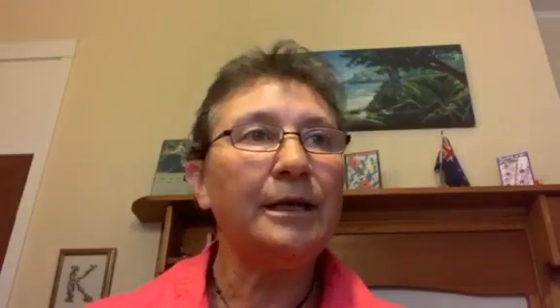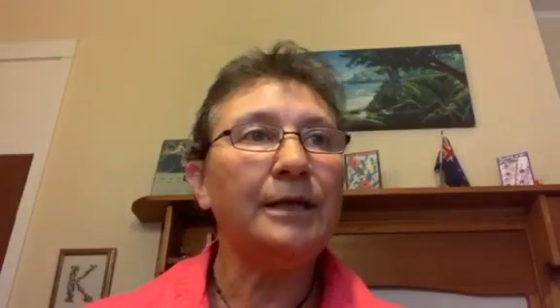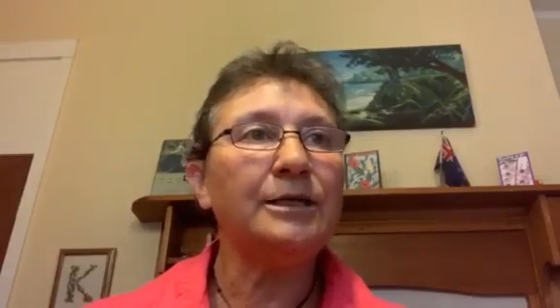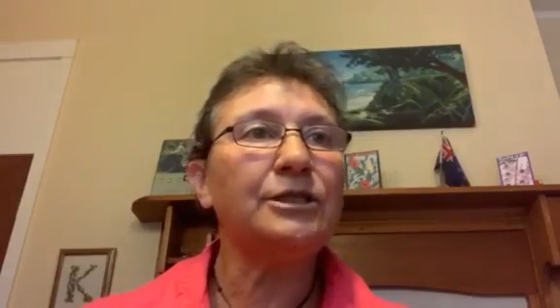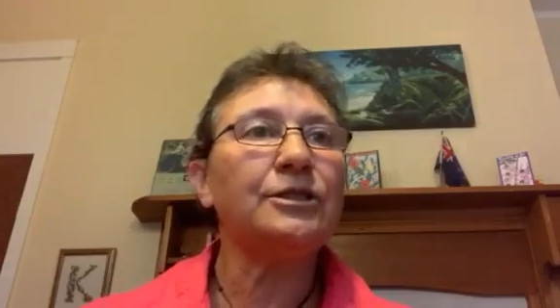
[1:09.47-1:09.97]

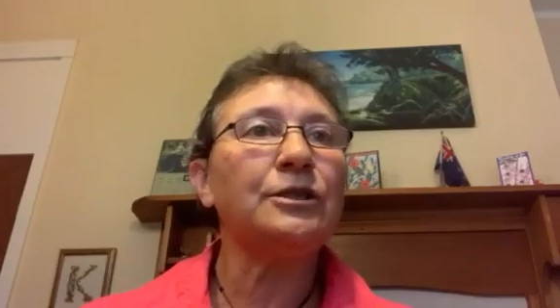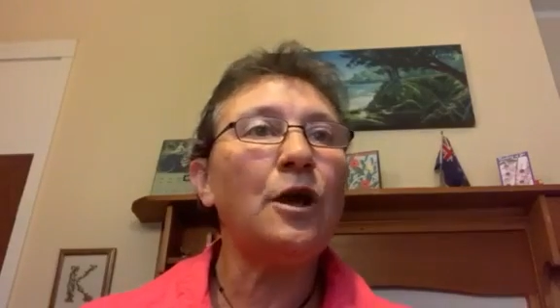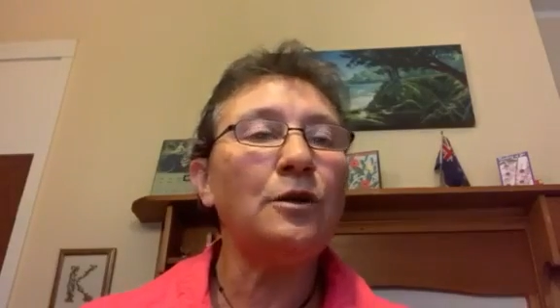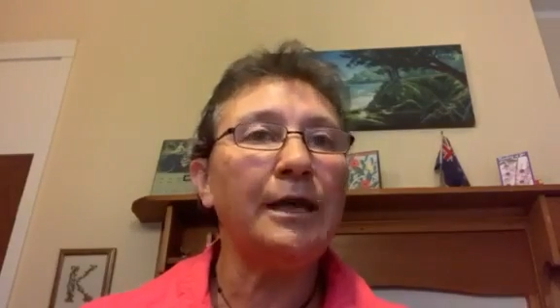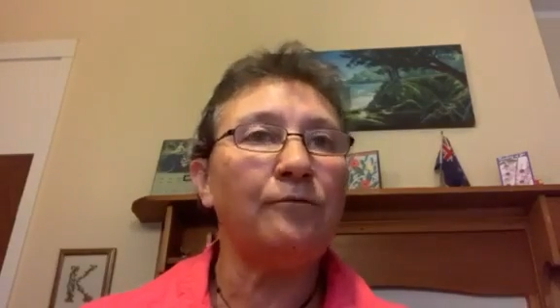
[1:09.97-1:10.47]
is
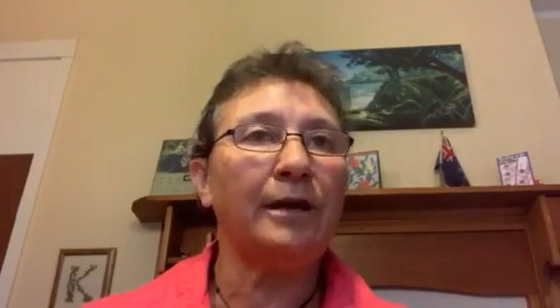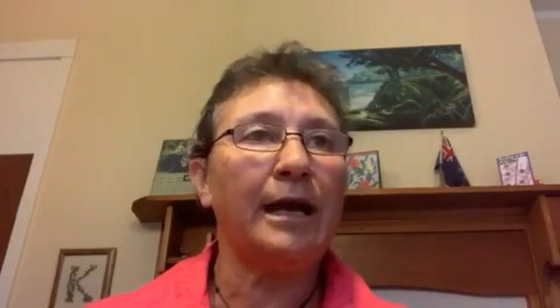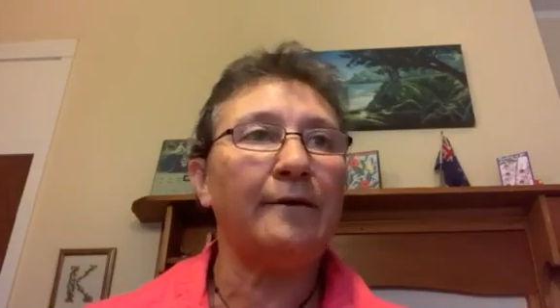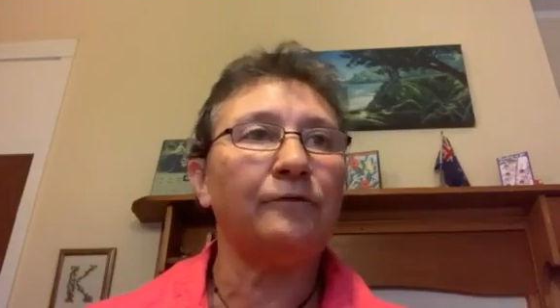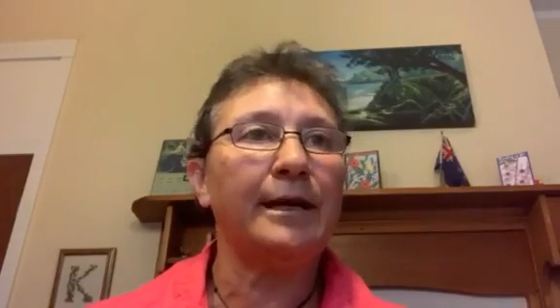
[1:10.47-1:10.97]
slowly
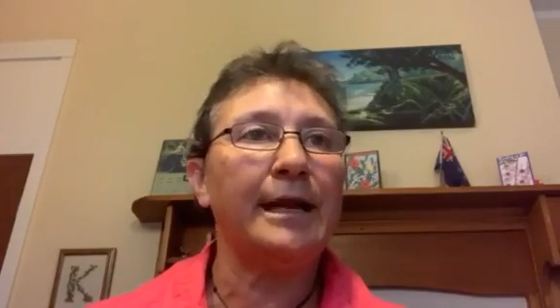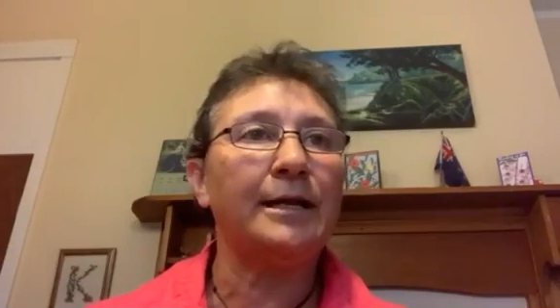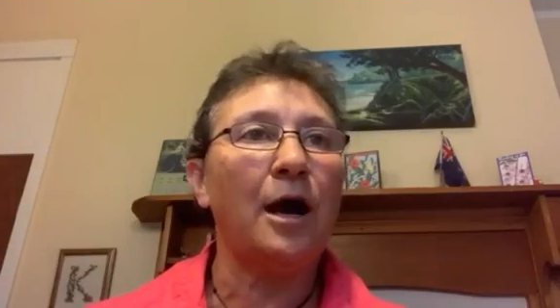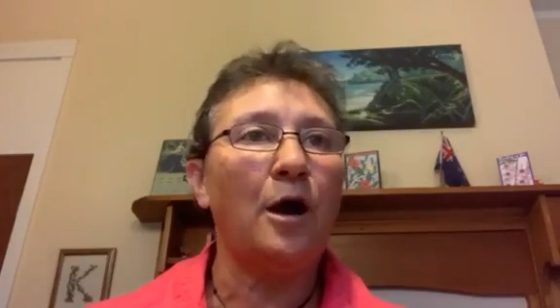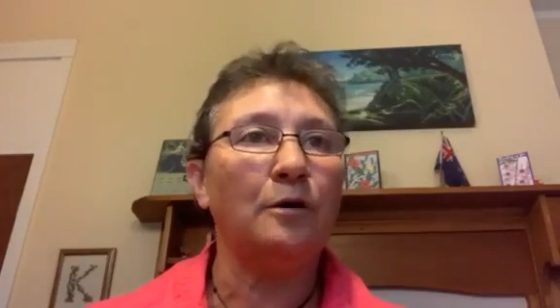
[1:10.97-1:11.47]
recovering at
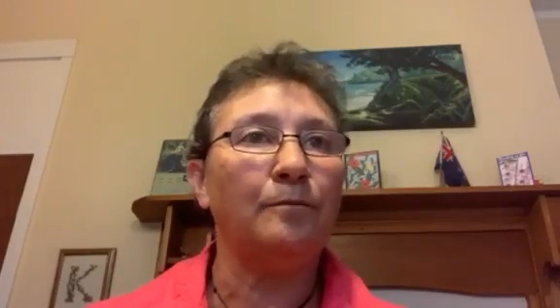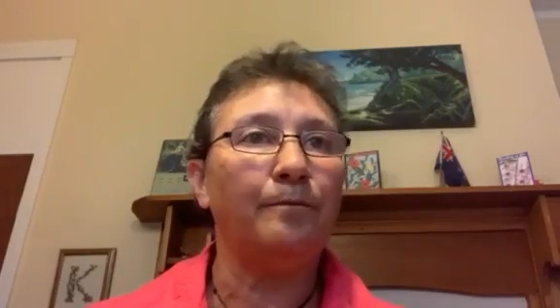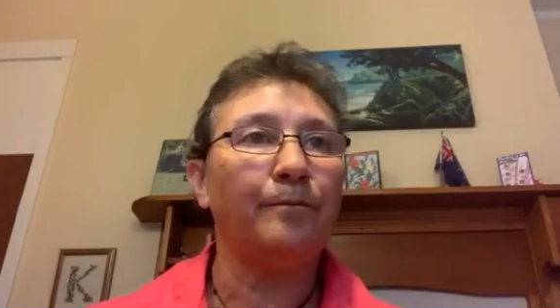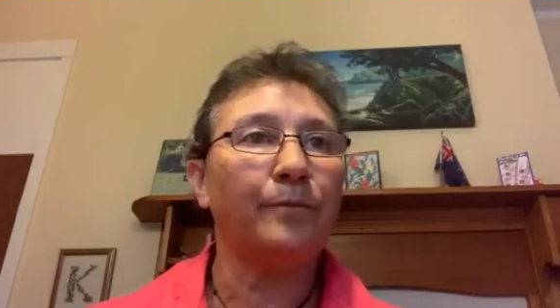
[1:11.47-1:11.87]
home.